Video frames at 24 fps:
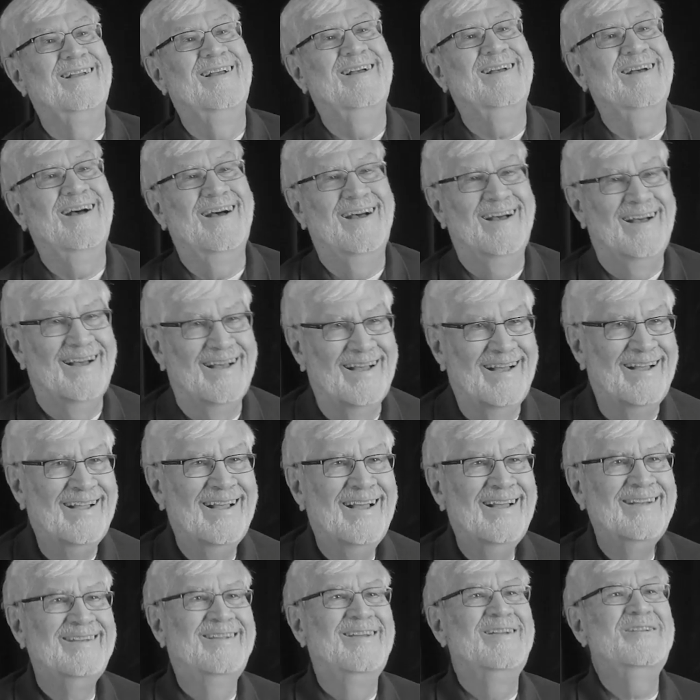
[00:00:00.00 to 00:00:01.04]

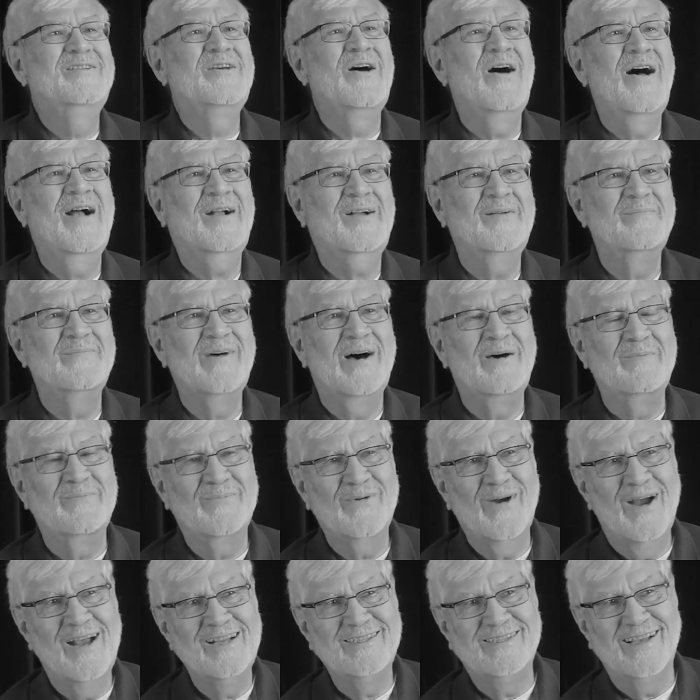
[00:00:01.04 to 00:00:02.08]
to talk about
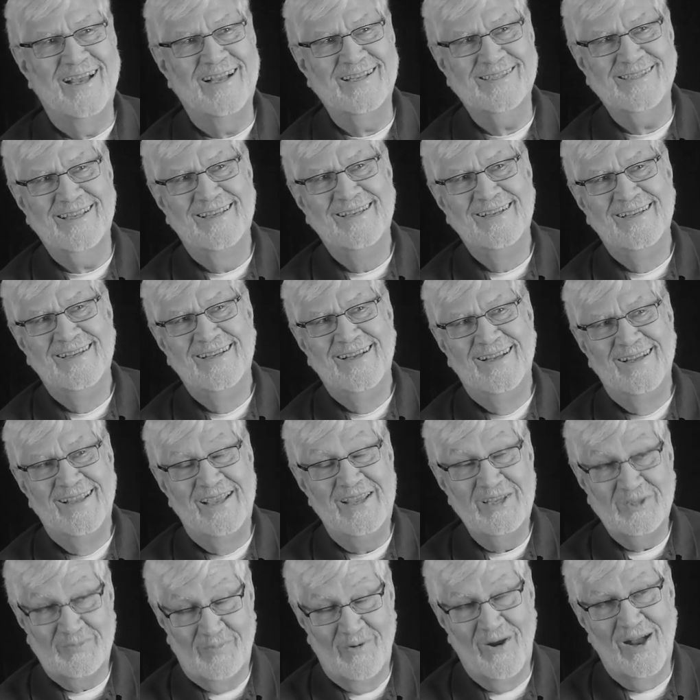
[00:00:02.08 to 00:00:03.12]
projects,
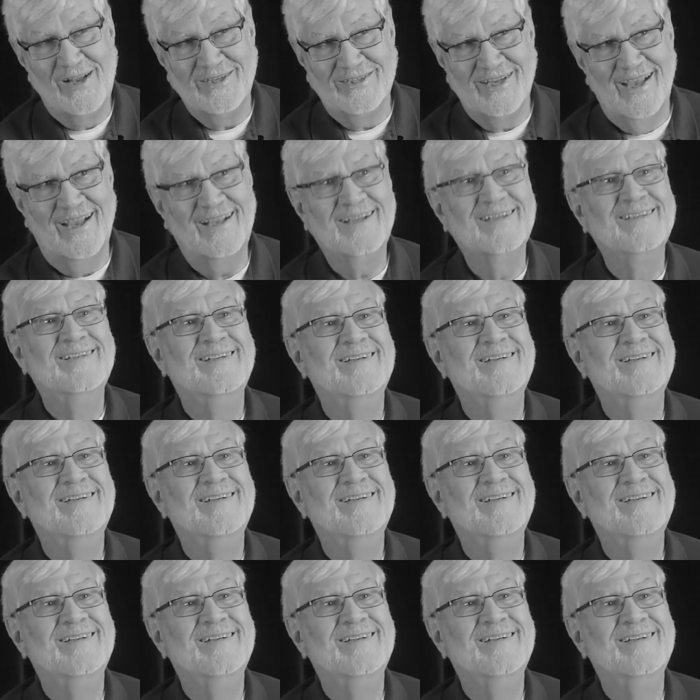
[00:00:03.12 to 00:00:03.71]
his project.